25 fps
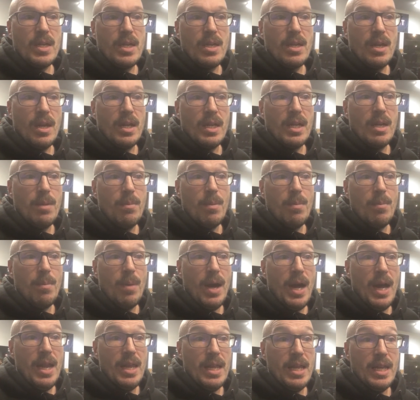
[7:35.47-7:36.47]
you got to keep in
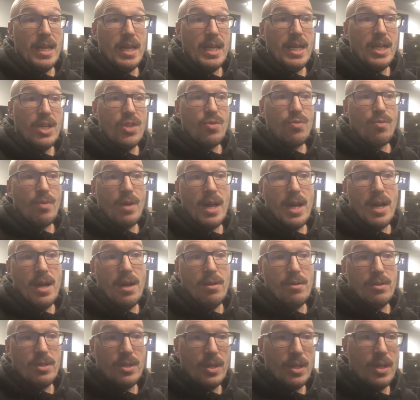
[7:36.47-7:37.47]
mind that each
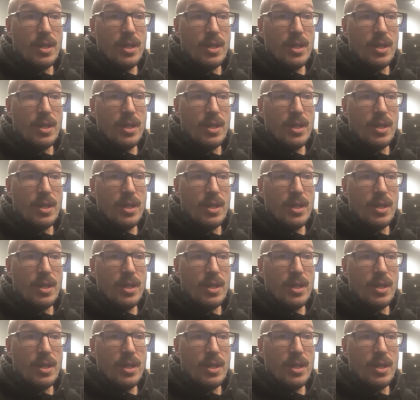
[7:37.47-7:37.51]
round